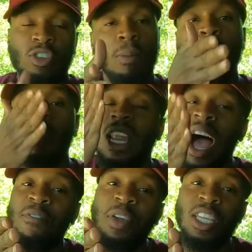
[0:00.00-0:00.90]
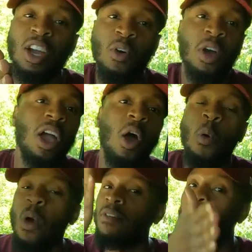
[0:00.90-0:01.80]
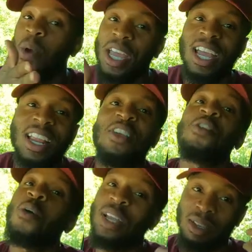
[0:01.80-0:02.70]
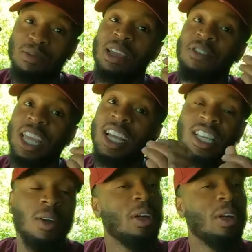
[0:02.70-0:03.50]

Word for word: So I'm gonna do a live video on whoever wins. You're gonna get them dividends.